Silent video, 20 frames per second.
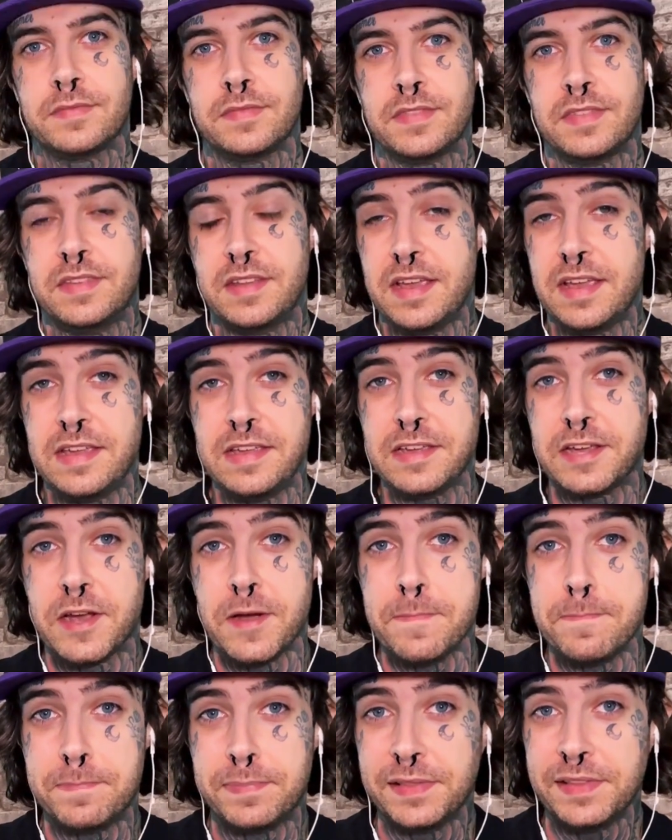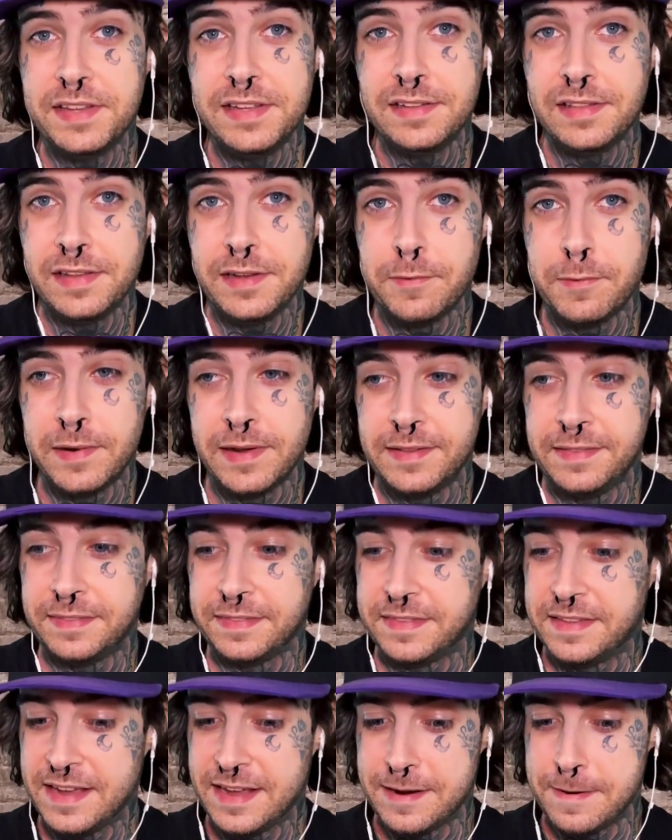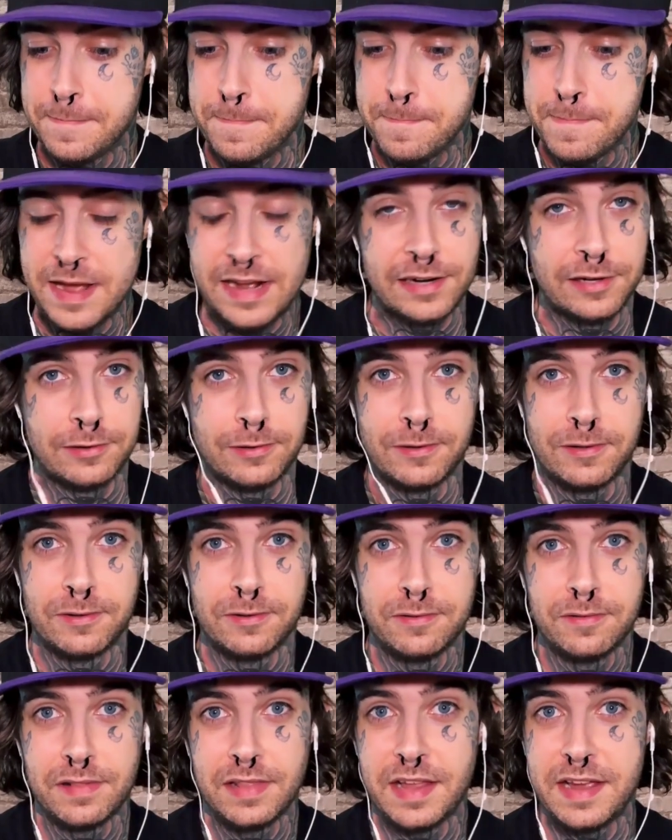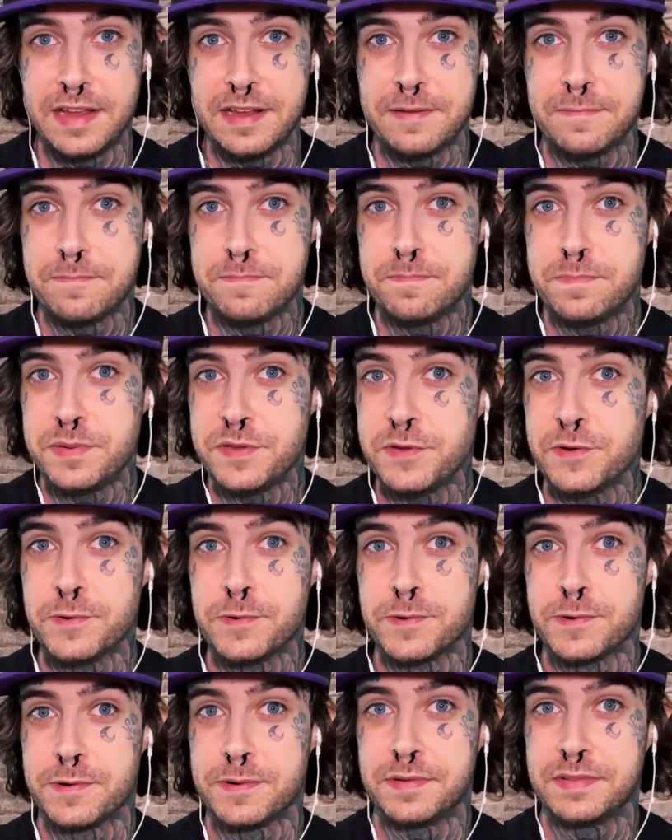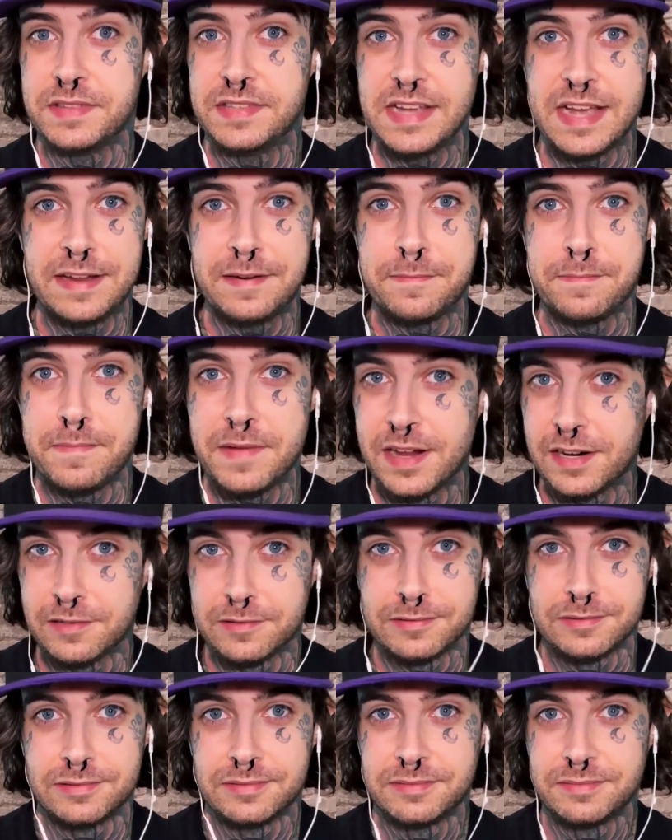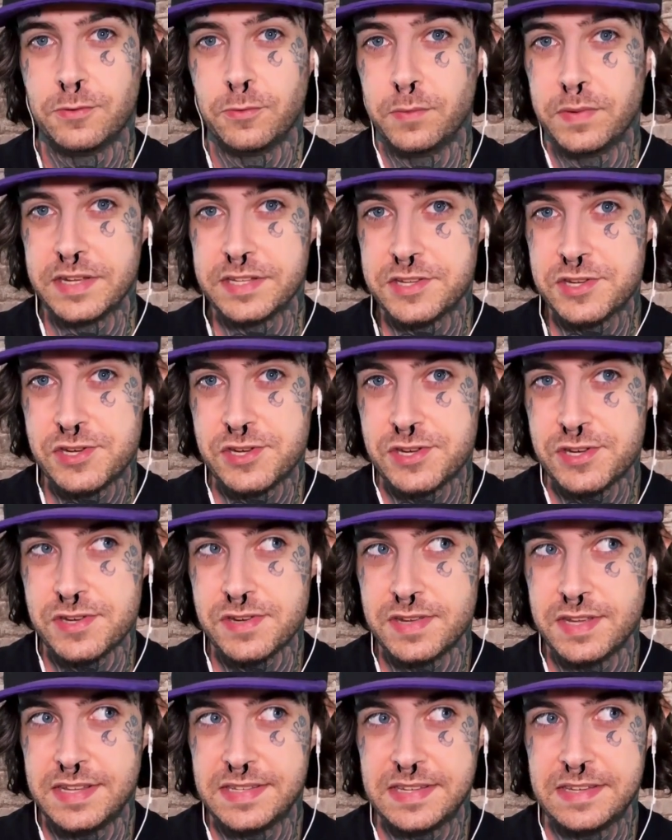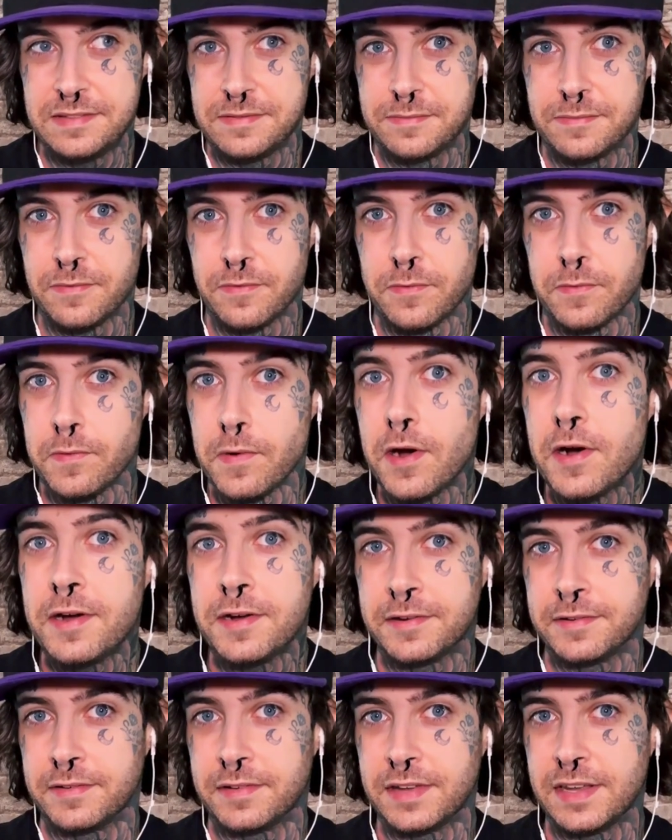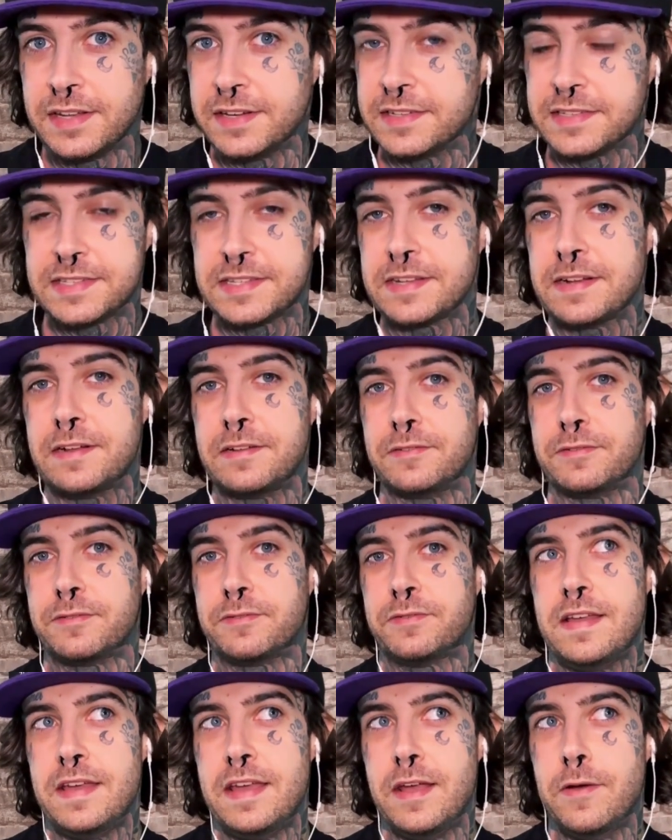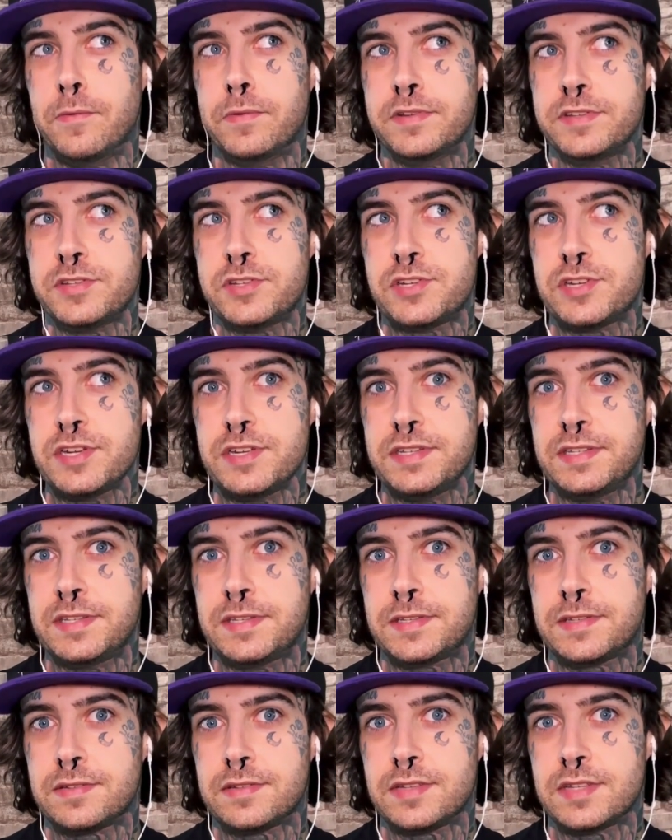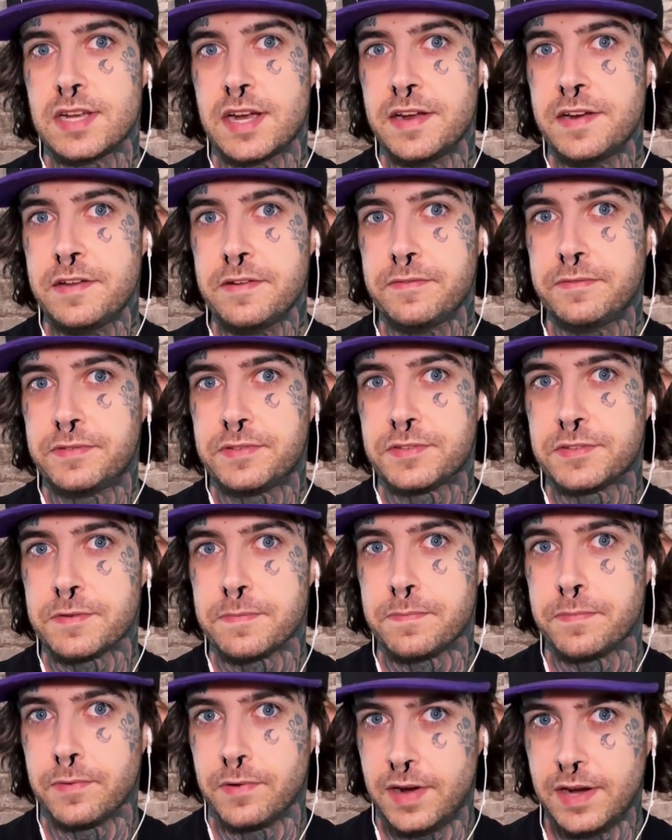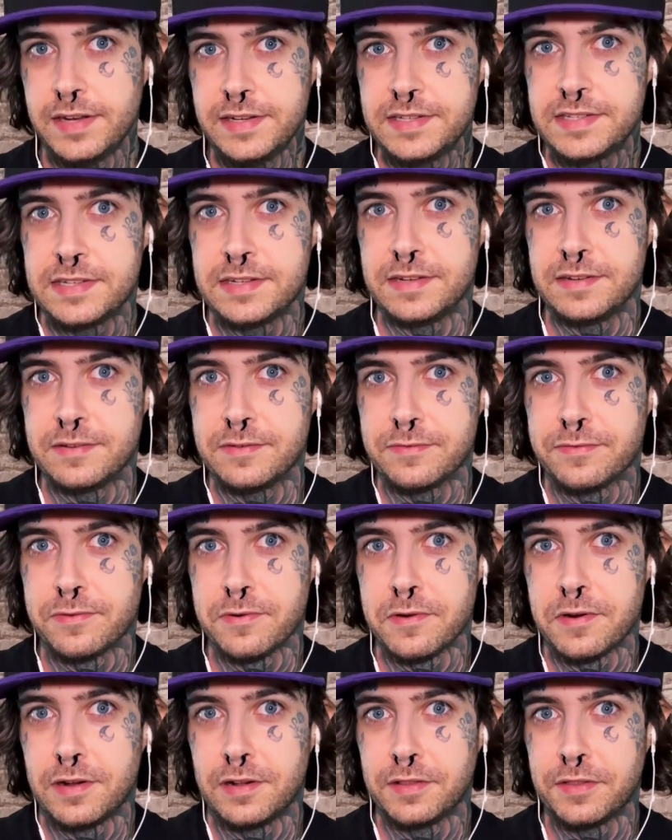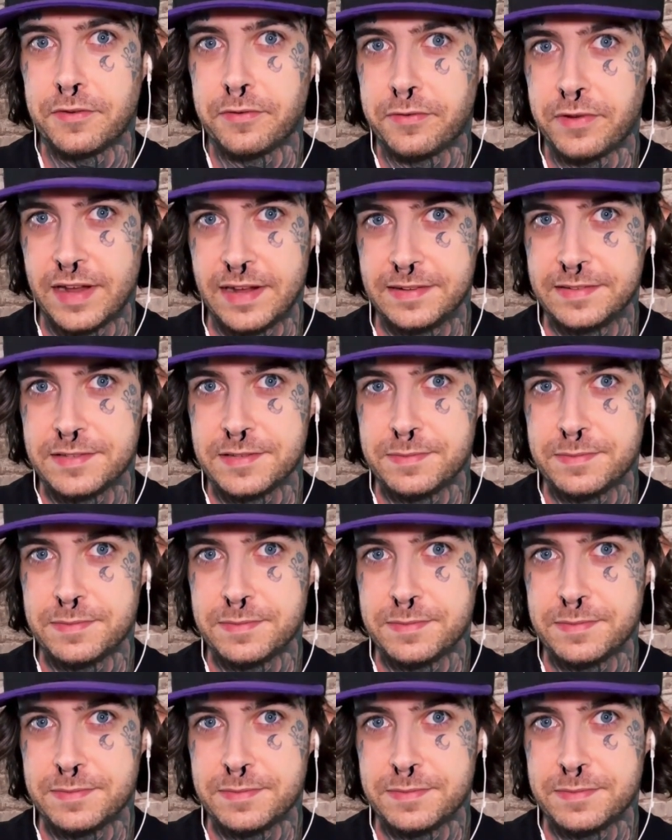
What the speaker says: They completely went death metal, like pure death metal, which isn't wrong in itself. It was just kind of surprising for all the fans,